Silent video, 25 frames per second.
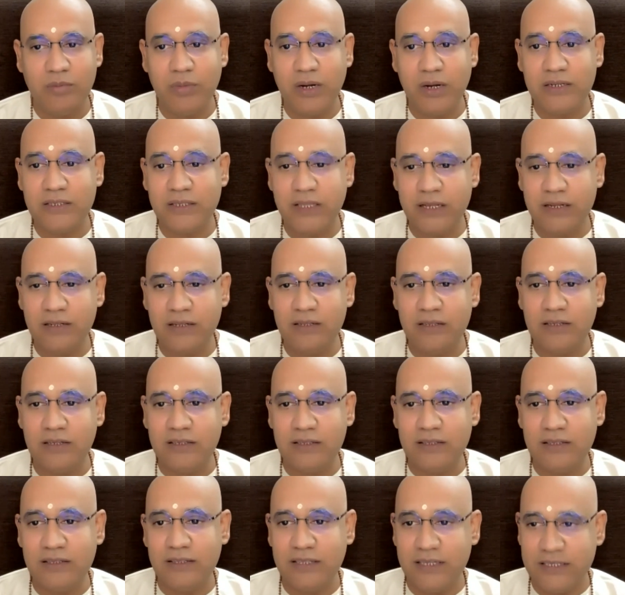But
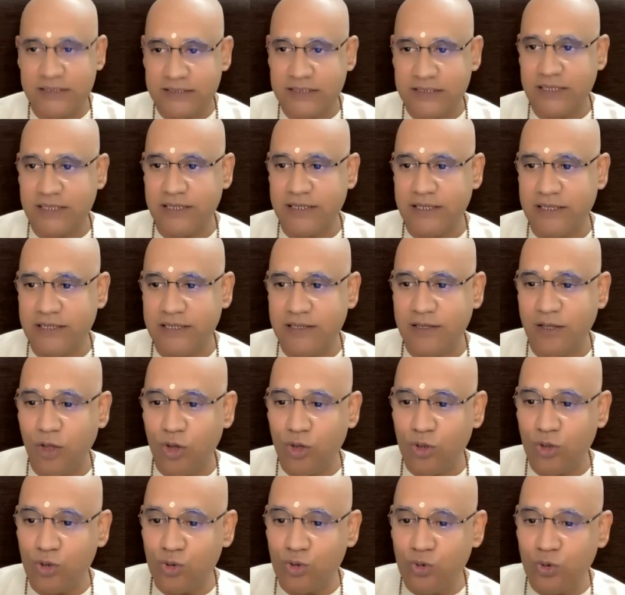then they say,
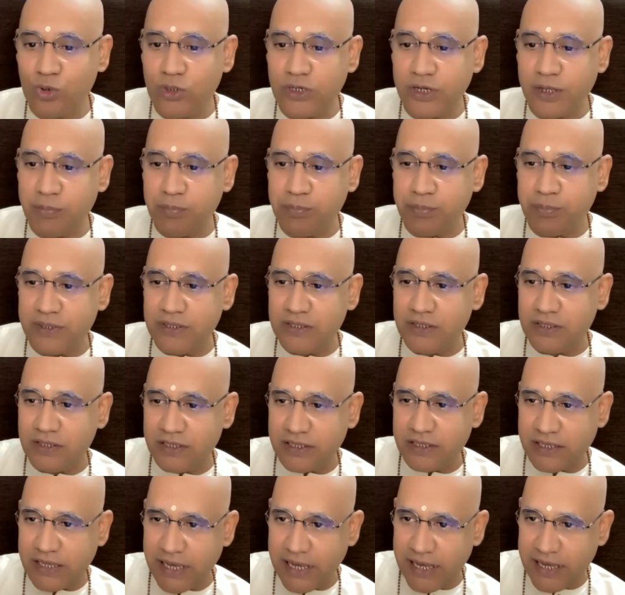you dip in
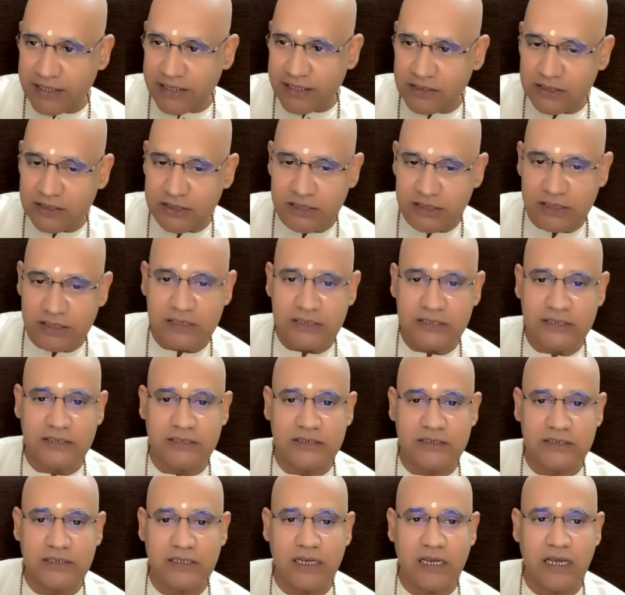the
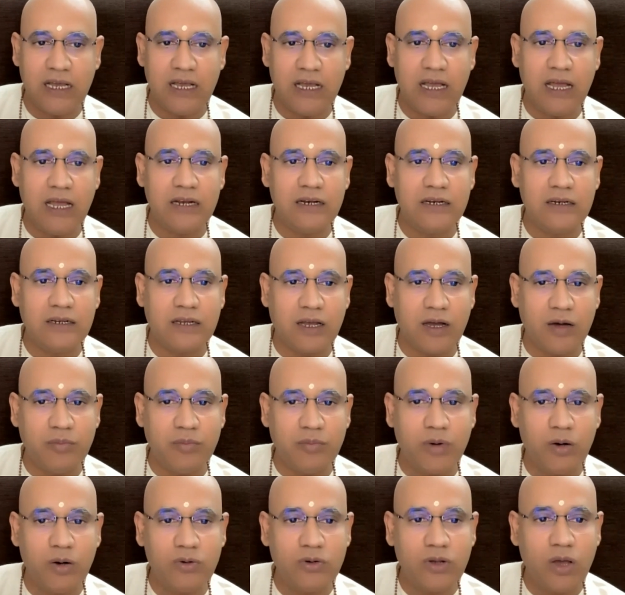Ganges and
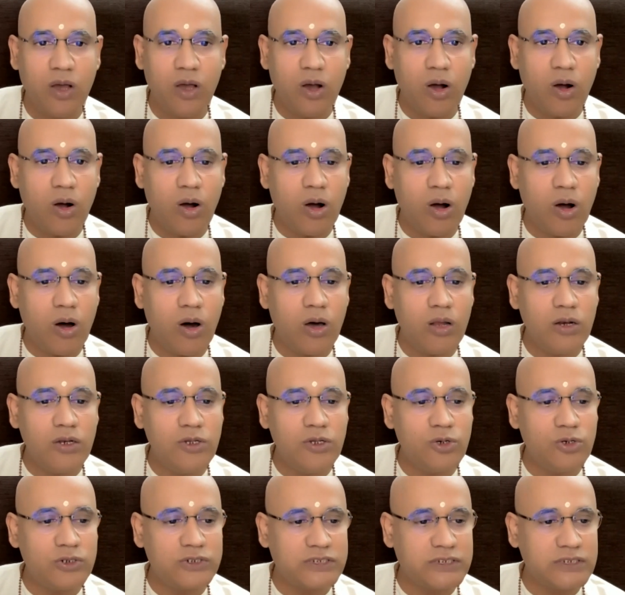come out, all
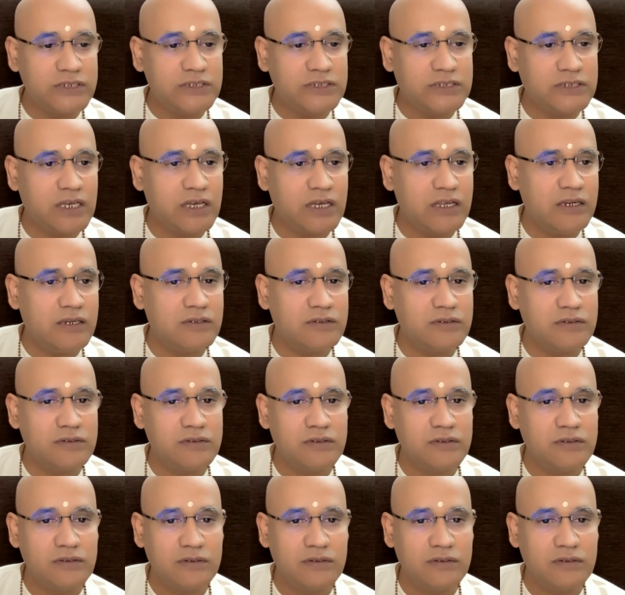your sins are